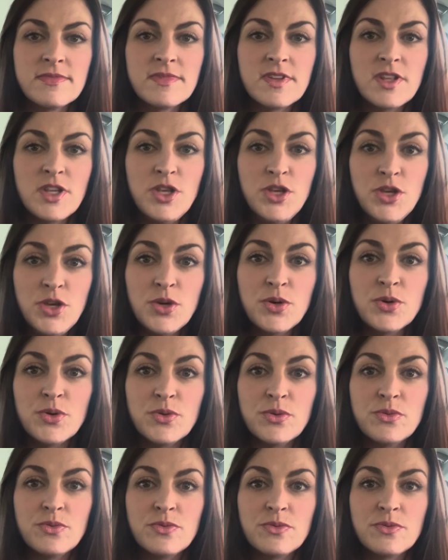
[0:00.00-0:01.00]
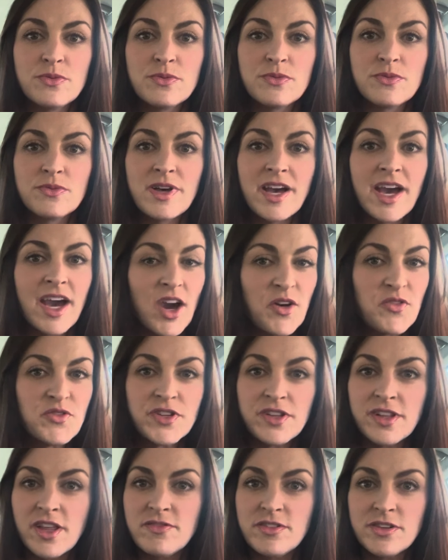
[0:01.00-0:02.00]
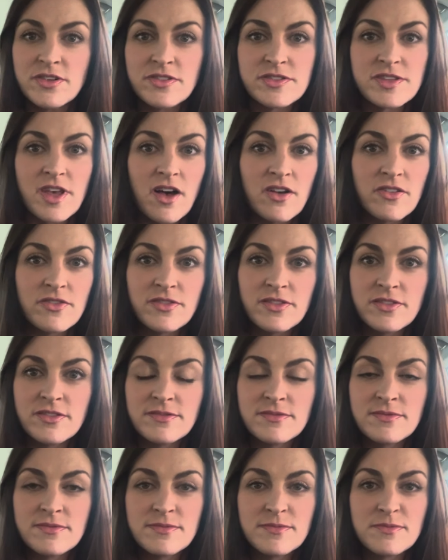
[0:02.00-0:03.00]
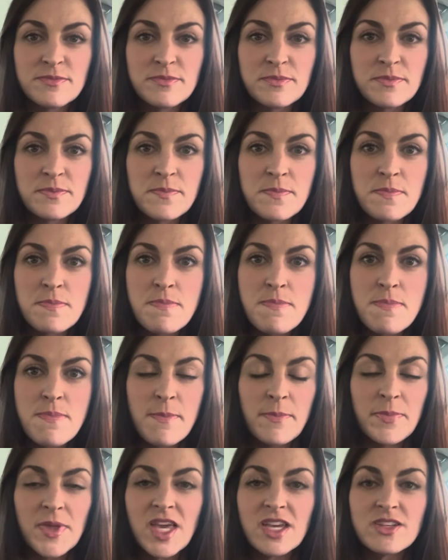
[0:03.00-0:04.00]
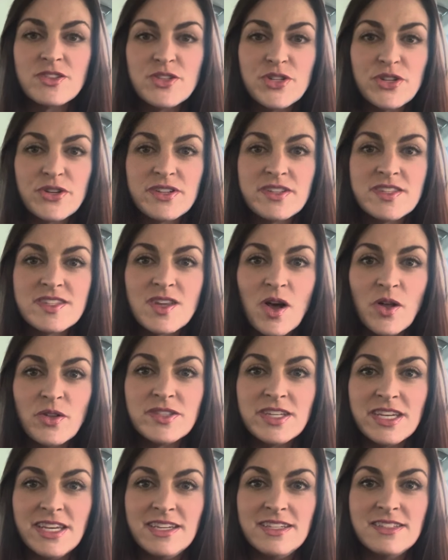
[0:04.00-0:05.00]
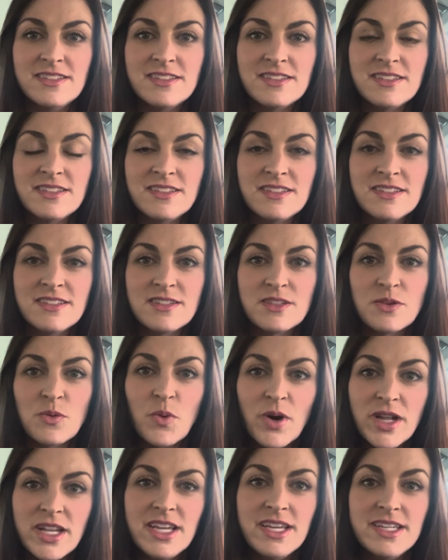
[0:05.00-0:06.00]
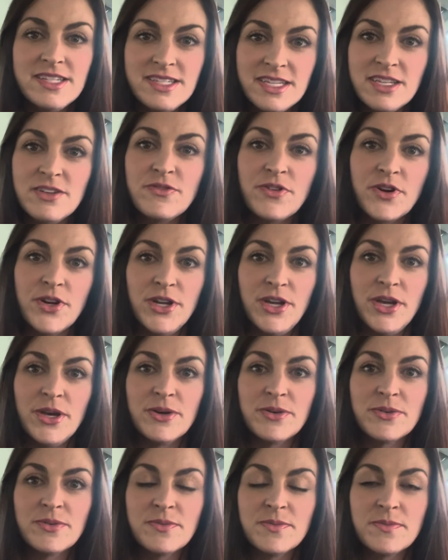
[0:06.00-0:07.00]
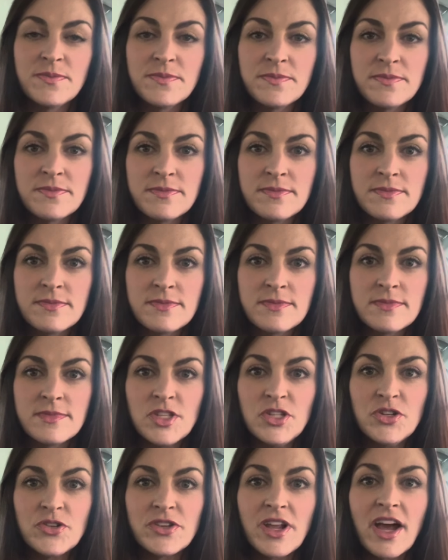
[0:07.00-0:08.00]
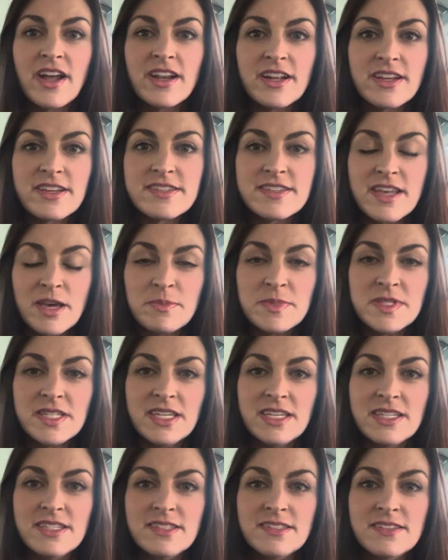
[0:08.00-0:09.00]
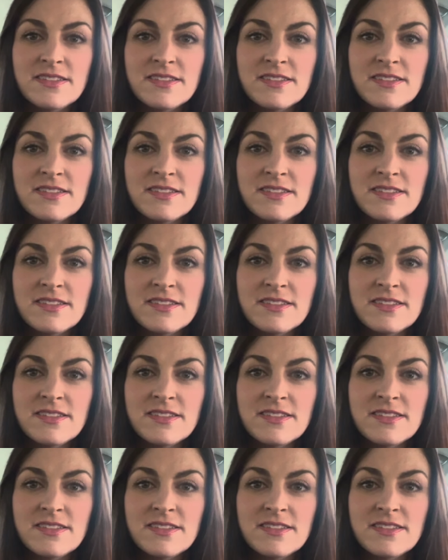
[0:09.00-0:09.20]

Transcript: you have to love yourself because you're insulting what He did for you. You're not accepting